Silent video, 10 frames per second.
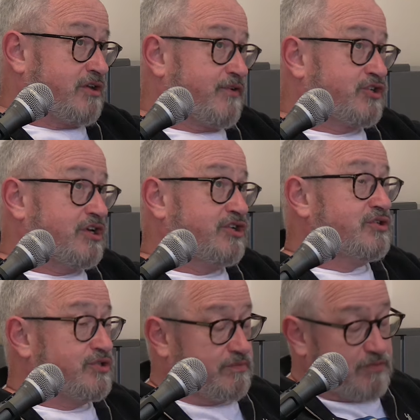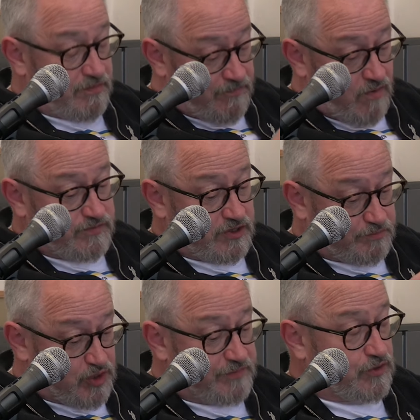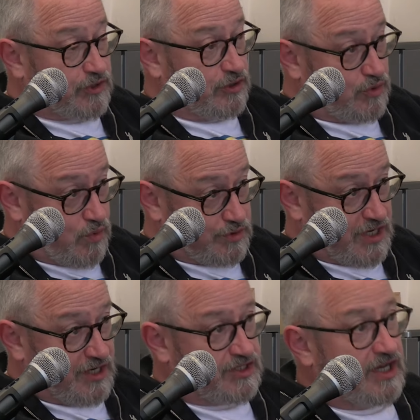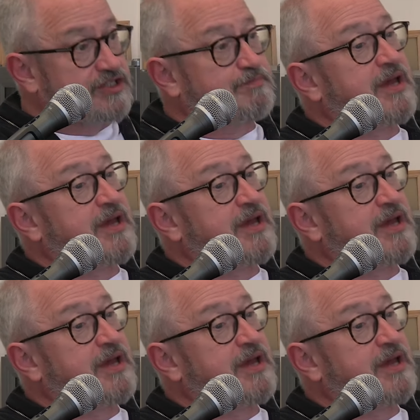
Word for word: divergent issues are involved in the prefrontal cortex. It's